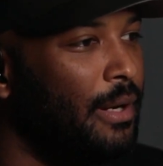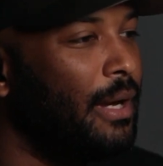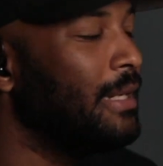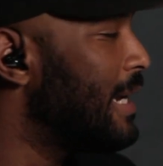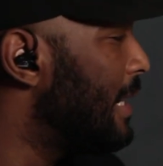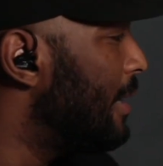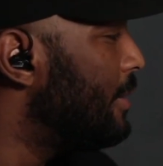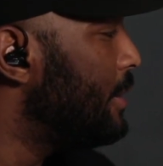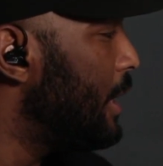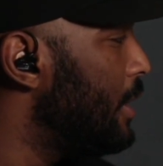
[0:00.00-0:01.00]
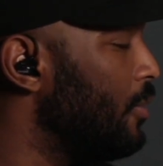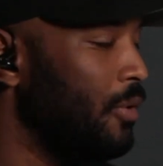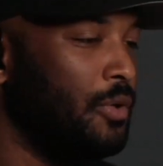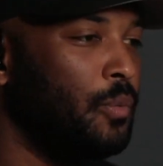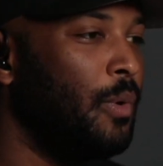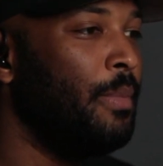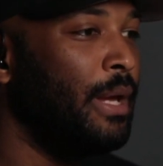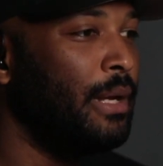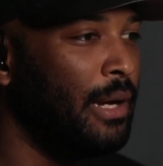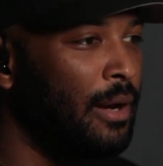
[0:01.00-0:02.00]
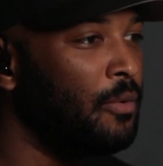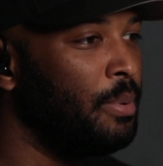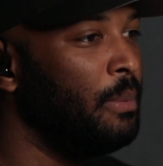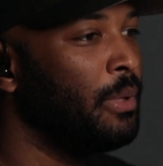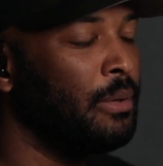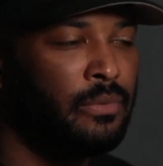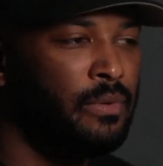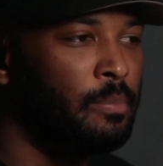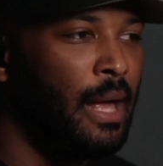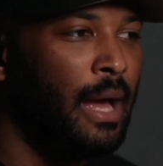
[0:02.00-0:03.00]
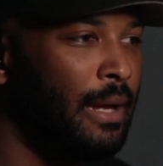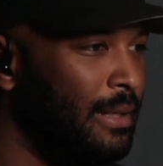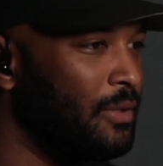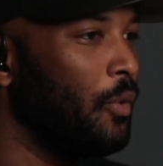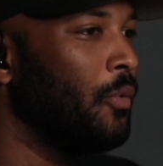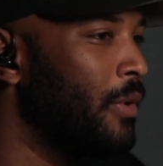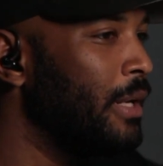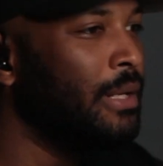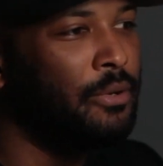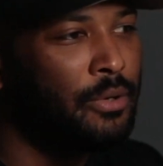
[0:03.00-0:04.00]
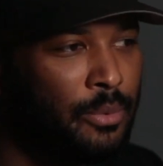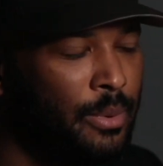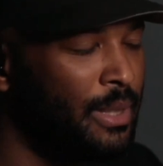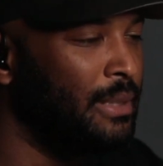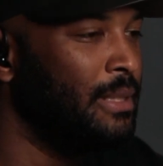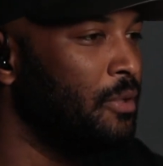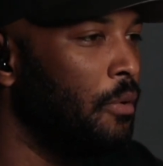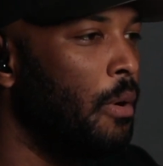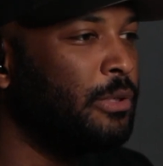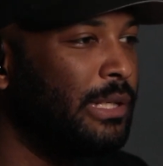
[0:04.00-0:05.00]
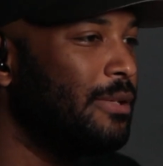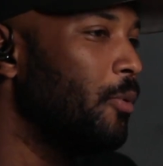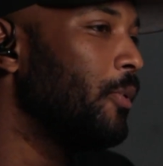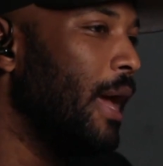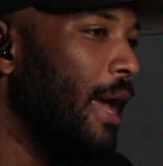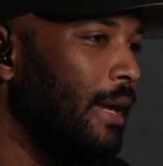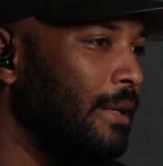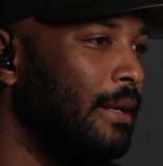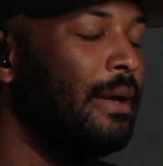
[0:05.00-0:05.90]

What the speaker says: Because I guarantee you there's women and other people that will reply, it's so great that you're doing this and so on, which is okay.